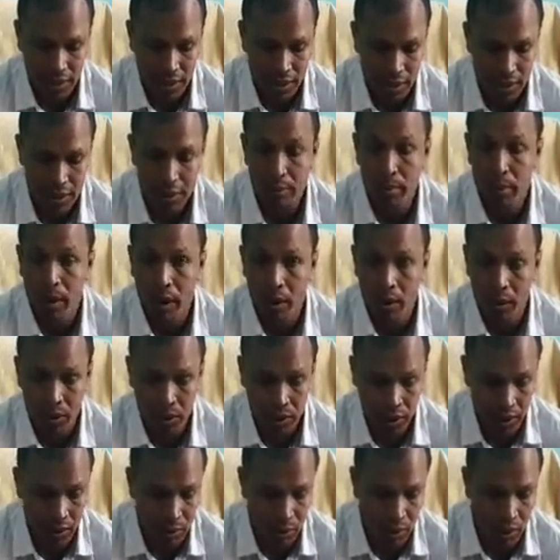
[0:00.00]
It's a proud
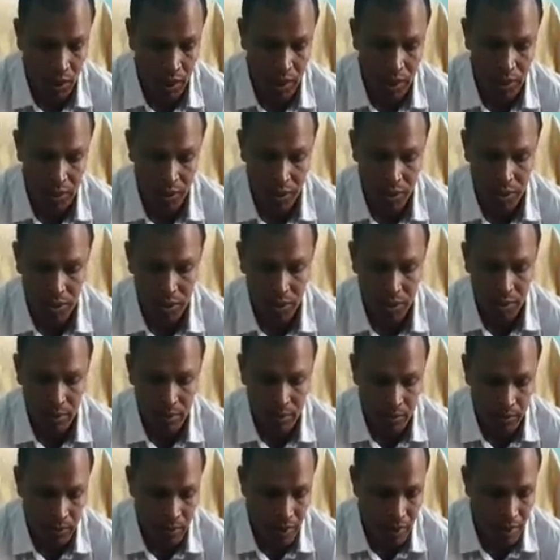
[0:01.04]
thing for us also.
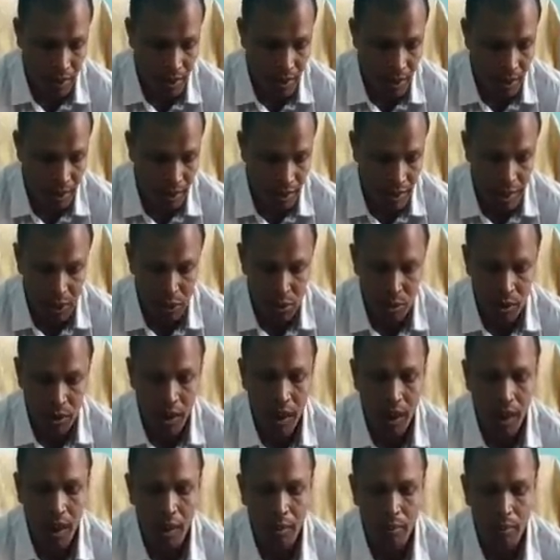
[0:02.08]
Next we
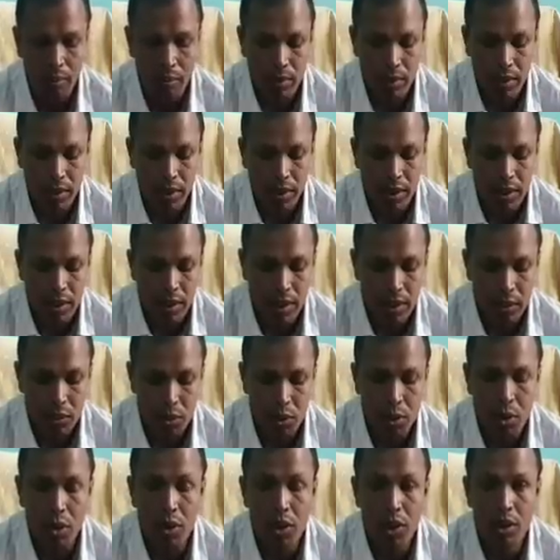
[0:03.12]
have
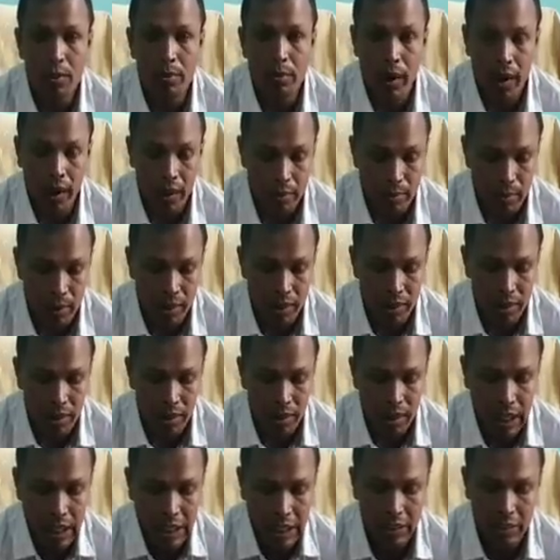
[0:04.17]
Geology department.
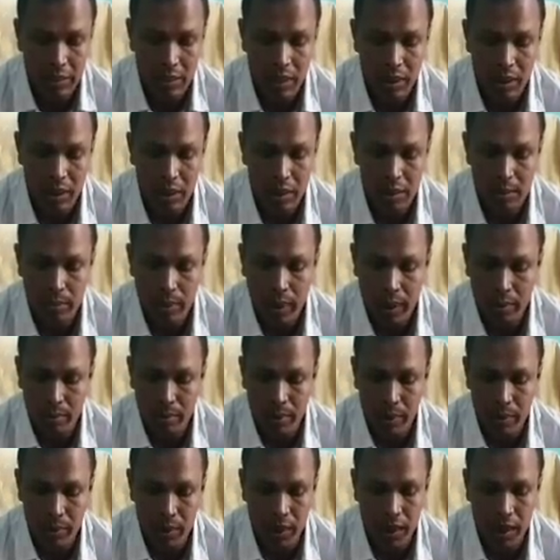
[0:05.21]
In Geology
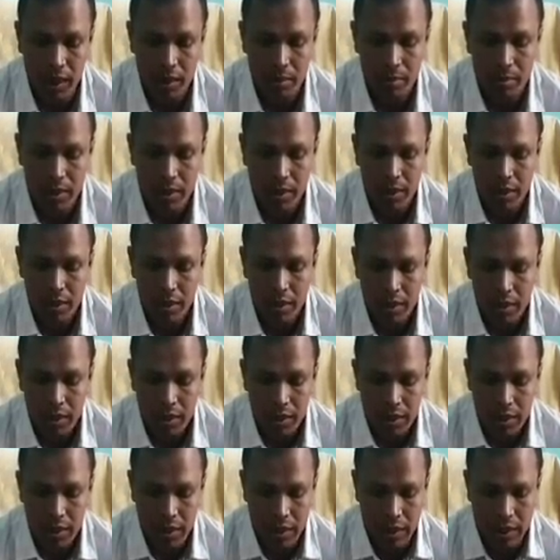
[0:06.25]
department we have
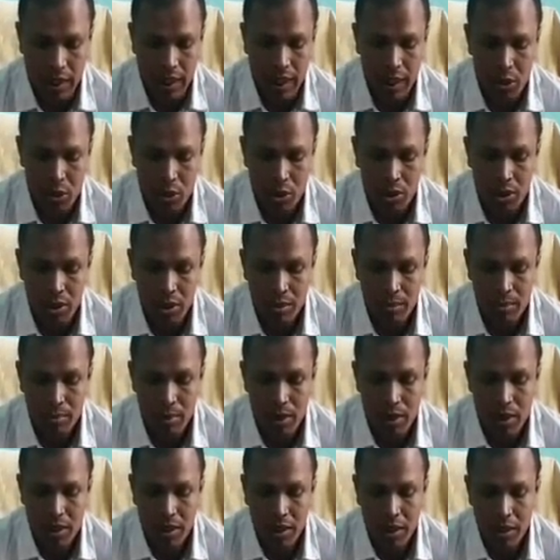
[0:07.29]
HOD,
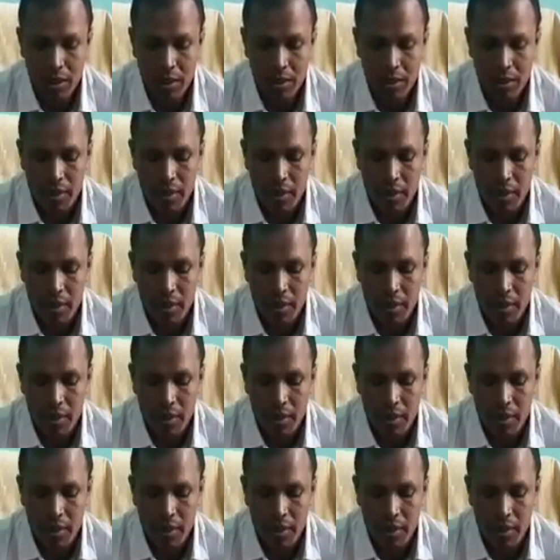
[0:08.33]
Mr.